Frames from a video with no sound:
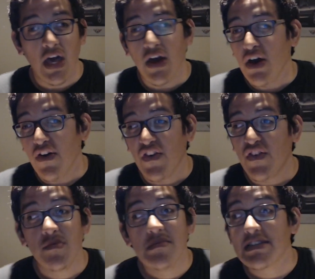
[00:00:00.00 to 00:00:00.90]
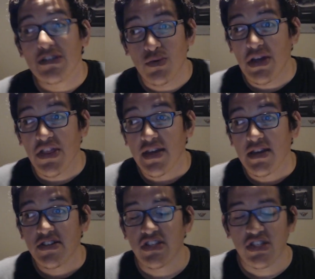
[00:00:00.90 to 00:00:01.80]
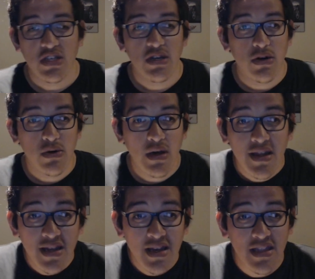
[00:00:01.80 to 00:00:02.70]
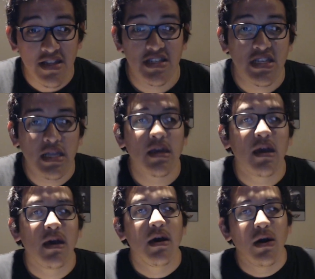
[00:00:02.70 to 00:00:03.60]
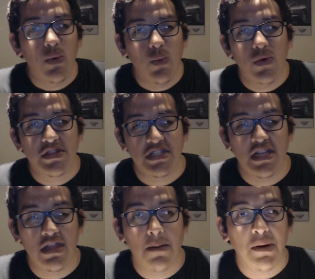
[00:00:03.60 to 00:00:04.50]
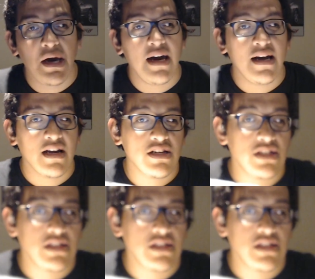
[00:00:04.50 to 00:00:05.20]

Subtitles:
familiar with. So, let's see what's in the box.